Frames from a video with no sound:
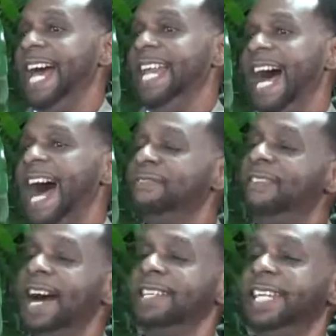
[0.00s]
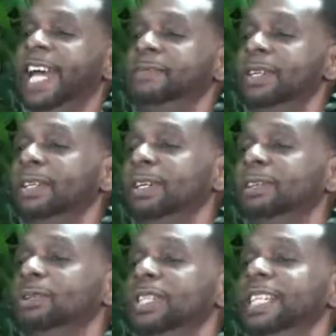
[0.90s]
And I finally came to the
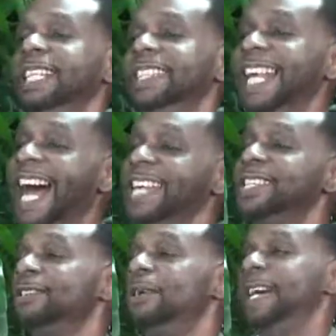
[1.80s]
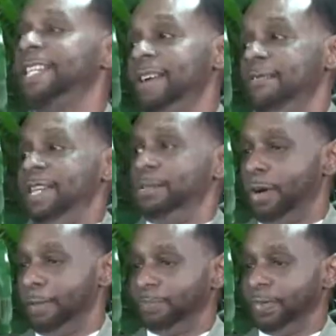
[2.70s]
conclusion that I saw myself as one.